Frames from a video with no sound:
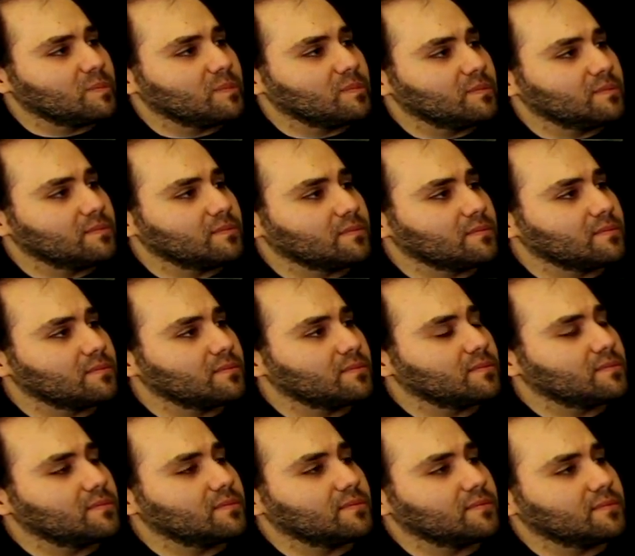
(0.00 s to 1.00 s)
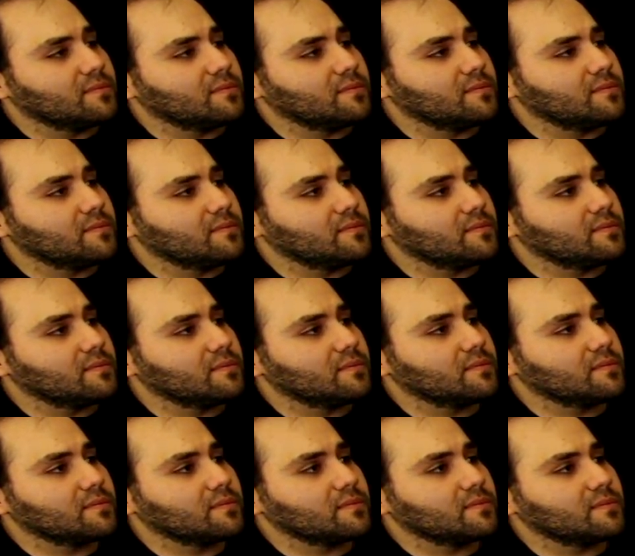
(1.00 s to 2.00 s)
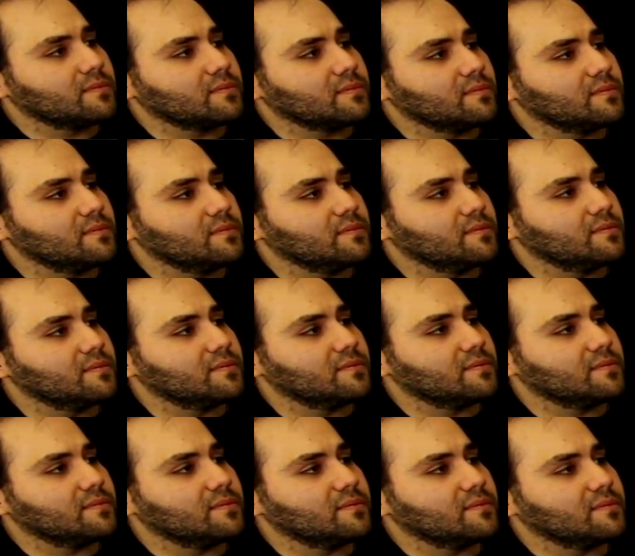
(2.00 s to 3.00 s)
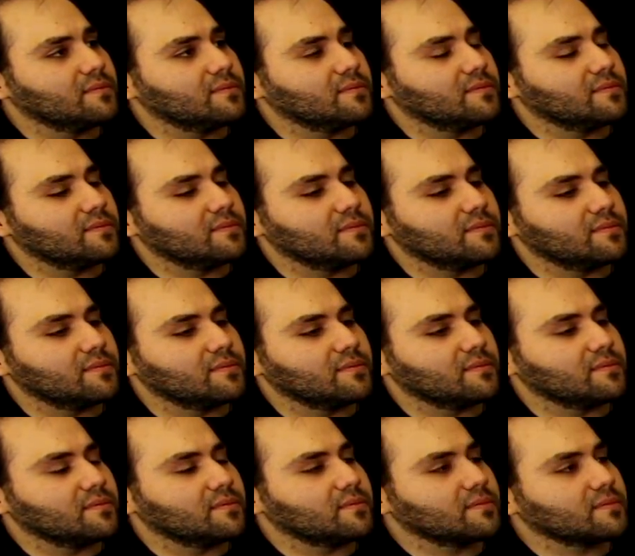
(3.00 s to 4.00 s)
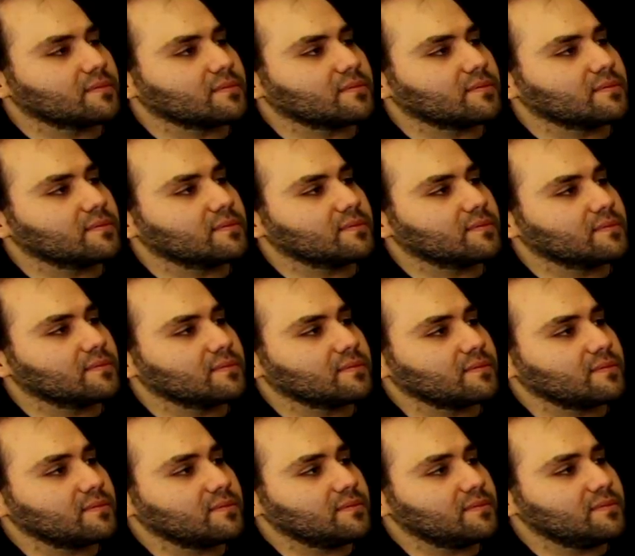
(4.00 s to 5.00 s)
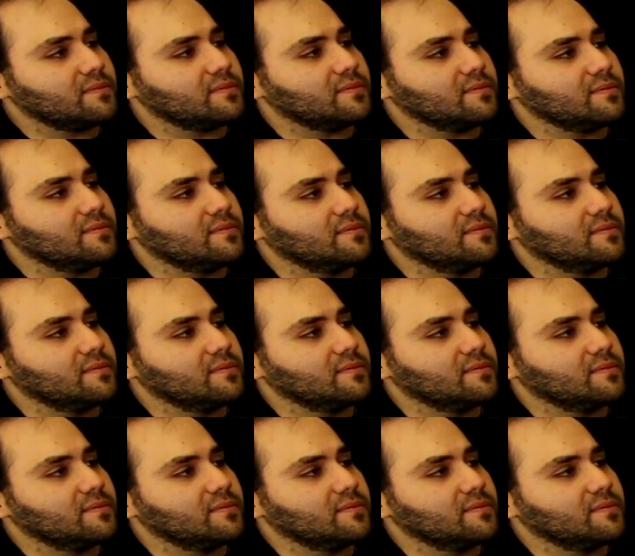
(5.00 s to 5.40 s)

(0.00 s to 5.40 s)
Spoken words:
(not speaking)